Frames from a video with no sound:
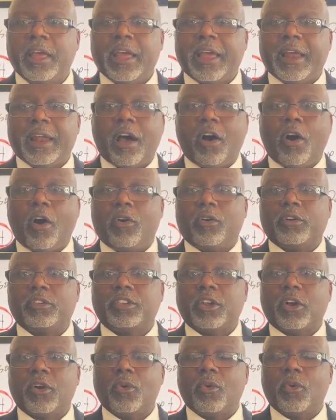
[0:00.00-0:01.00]
And I
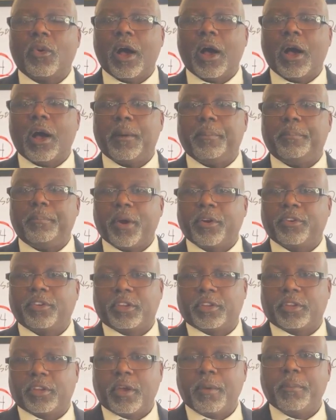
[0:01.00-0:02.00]
also
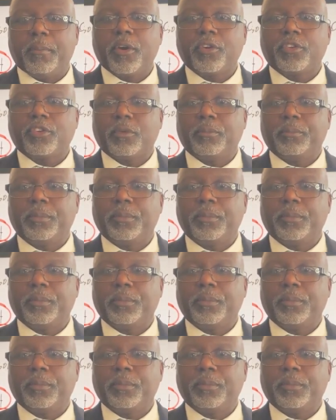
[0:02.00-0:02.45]
purchased a commercial